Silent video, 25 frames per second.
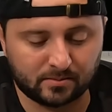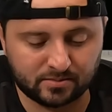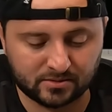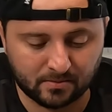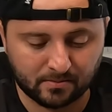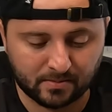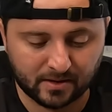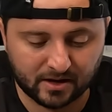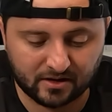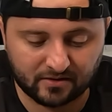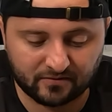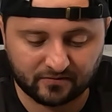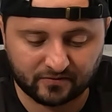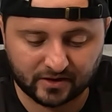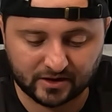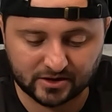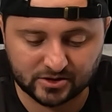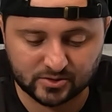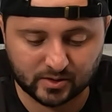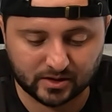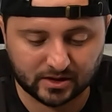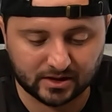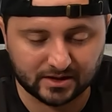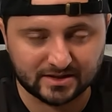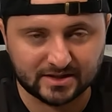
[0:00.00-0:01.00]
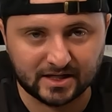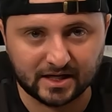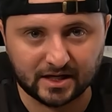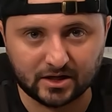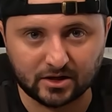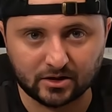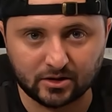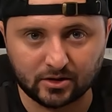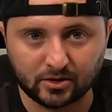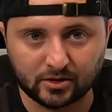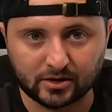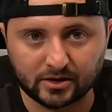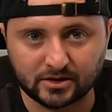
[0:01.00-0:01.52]
up to Betaflight so I could take a
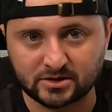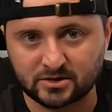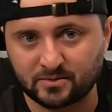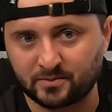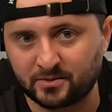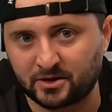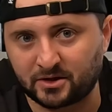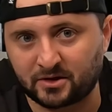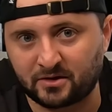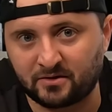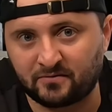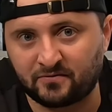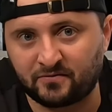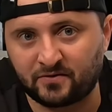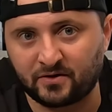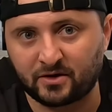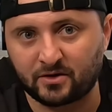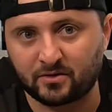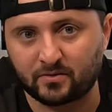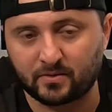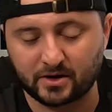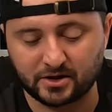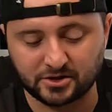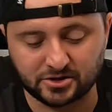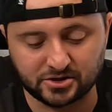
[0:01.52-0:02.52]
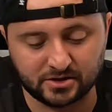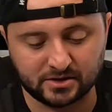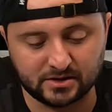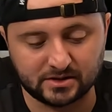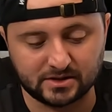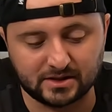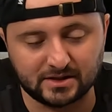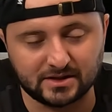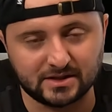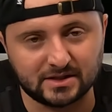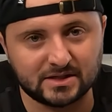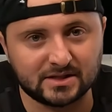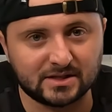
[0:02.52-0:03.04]
look at some of the configurations
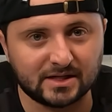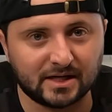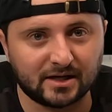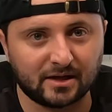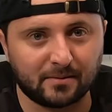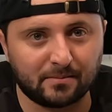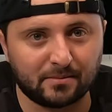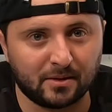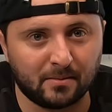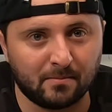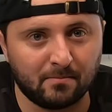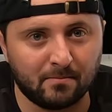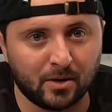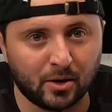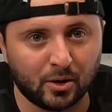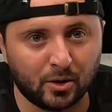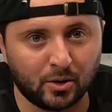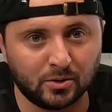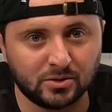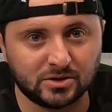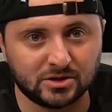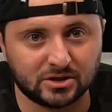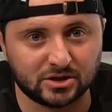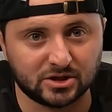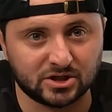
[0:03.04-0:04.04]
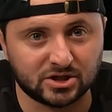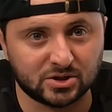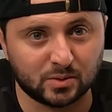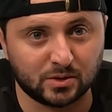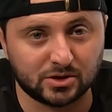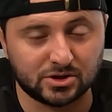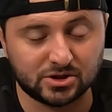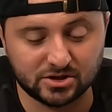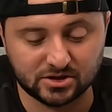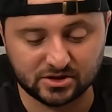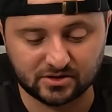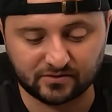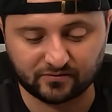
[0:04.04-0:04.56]
and set up the modes and the
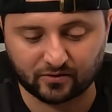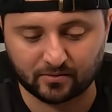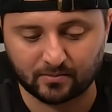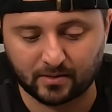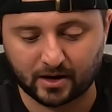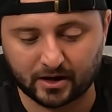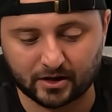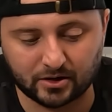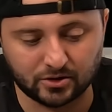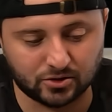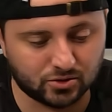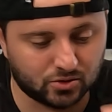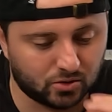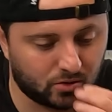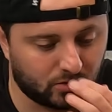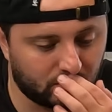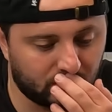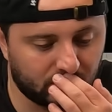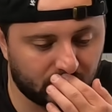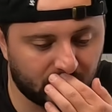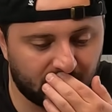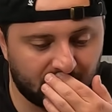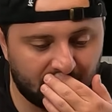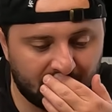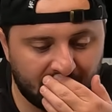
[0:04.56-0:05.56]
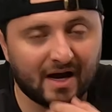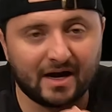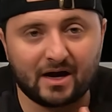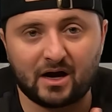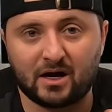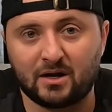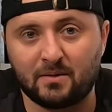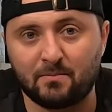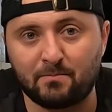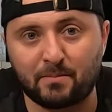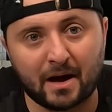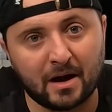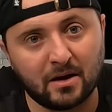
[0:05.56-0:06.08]
switches for my controller. I got
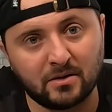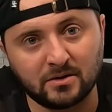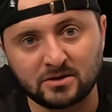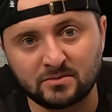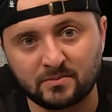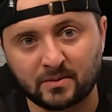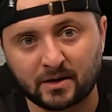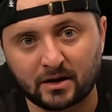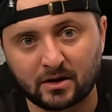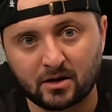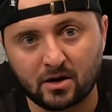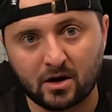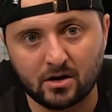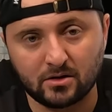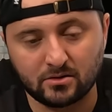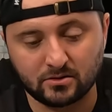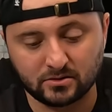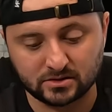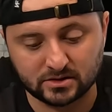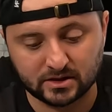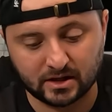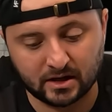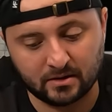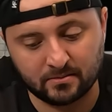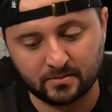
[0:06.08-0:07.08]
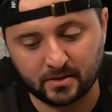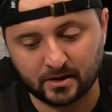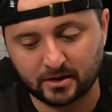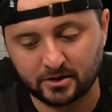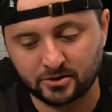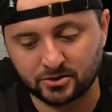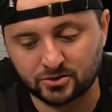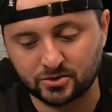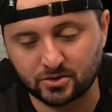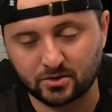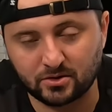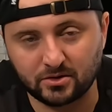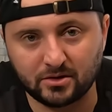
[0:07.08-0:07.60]
it bound to my goggles and my
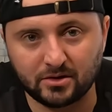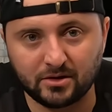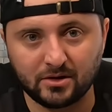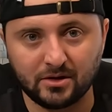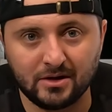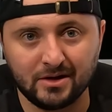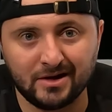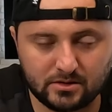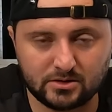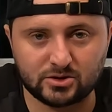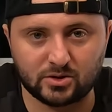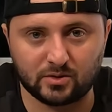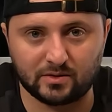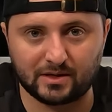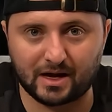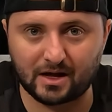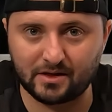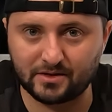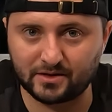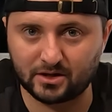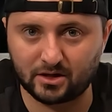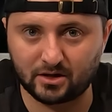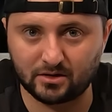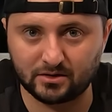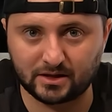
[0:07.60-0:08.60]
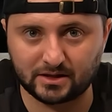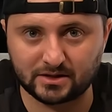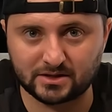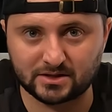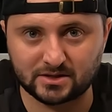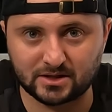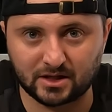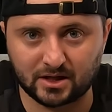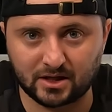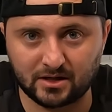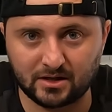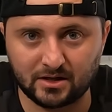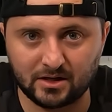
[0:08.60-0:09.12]
controller. So now that all that's
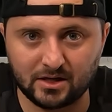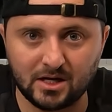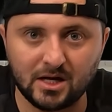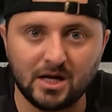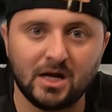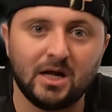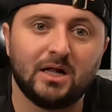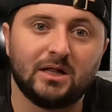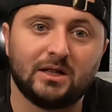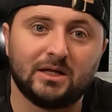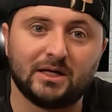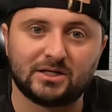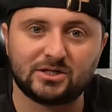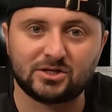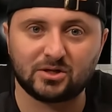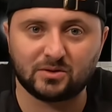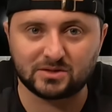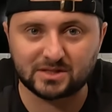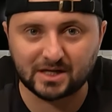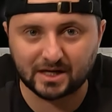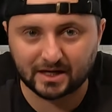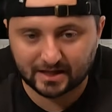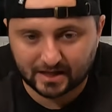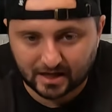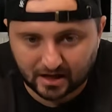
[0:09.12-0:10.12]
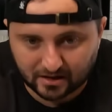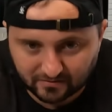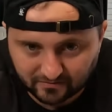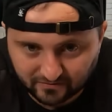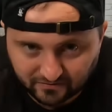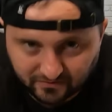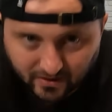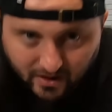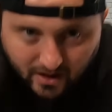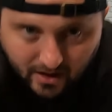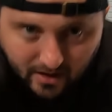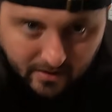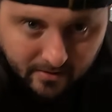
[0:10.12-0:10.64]
done, let's go take it out and
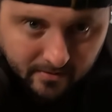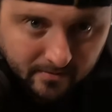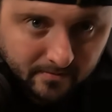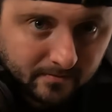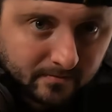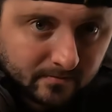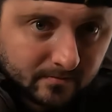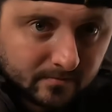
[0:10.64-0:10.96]
fly.